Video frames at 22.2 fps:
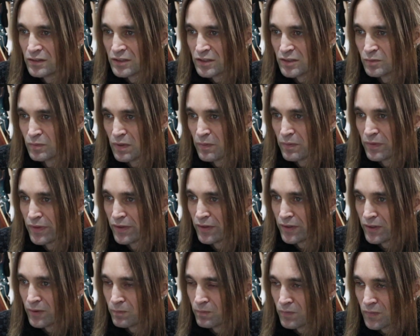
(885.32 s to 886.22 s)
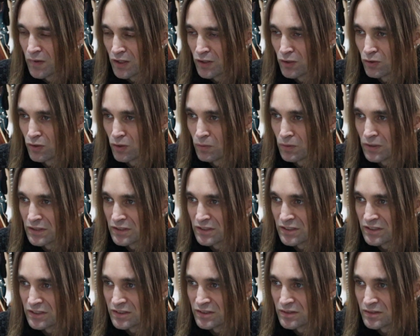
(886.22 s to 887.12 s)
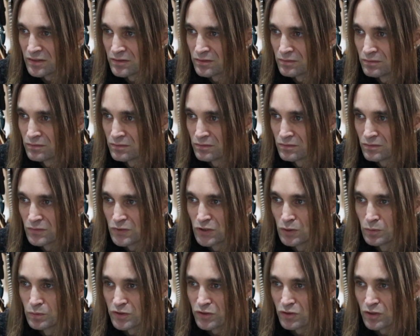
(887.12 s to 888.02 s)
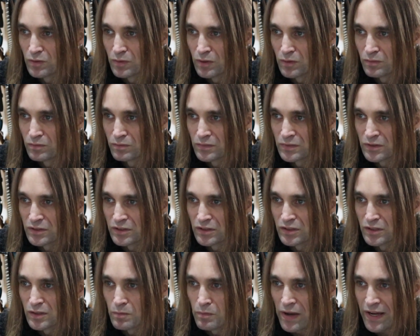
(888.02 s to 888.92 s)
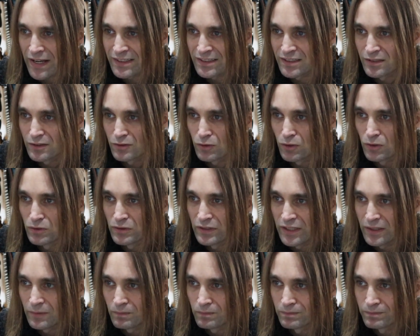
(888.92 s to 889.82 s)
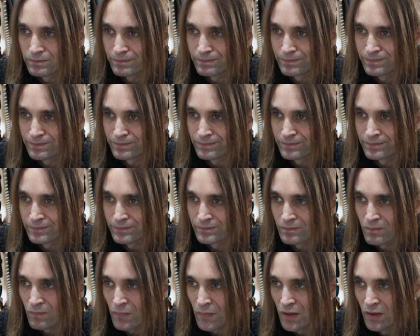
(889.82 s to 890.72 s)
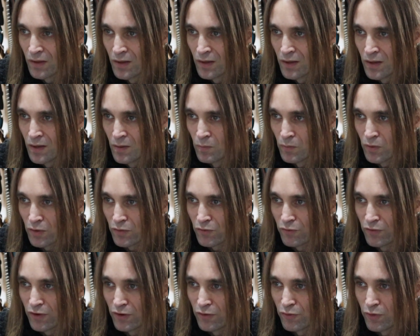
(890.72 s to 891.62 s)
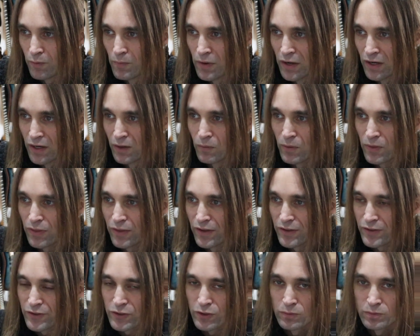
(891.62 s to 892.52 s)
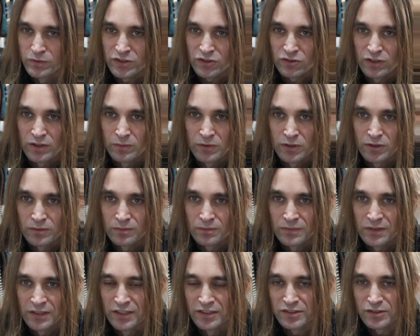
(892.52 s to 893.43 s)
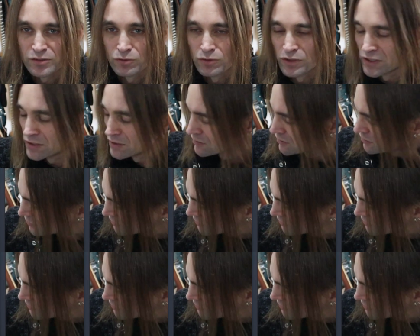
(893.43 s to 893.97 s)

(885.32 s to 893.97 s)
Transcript: Just maybe the, I don't know what it is, Tube Screamer. Is it the Maxon OD? Not very familiar with the Tube Screamer history.